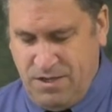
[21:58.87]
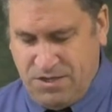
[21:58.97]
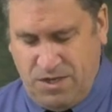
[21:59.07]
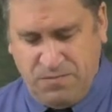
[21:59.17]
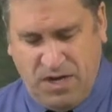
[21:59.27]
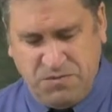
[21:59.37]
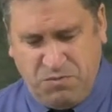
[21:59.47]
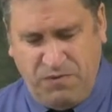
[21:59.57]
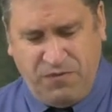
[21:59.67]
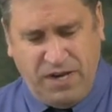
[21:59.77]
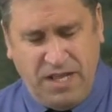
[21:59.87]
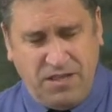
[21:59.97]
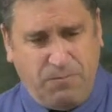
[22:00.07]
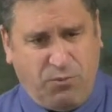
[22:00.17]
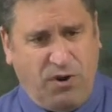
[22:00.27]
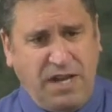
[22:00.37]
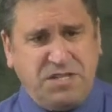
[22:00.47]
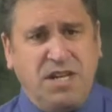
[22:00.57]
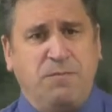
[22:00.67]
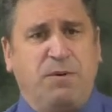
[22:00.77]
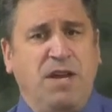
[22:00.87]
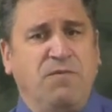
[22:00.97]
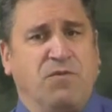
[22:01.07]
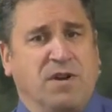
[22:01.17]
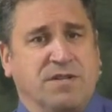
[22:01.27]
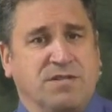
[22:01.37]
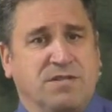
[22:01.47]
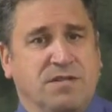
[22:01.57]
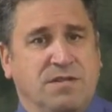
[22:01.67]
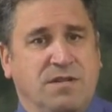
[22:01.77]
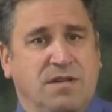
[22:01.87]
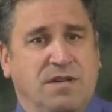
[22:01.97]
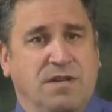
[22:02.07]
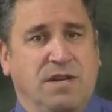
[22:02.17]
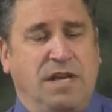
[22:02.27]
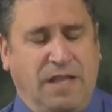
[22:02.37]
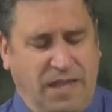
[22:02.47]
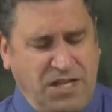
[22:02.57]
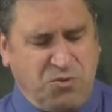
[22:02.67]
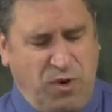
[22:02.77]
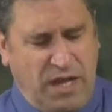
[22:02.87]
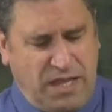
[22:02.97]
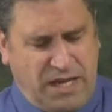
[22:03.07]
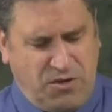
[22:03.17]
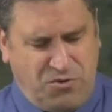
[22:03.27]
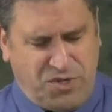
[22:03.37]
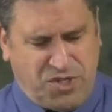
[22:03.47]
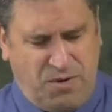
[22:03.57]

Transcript: Sometimes we forget the price that he paid for us. And that's why I like the Lord's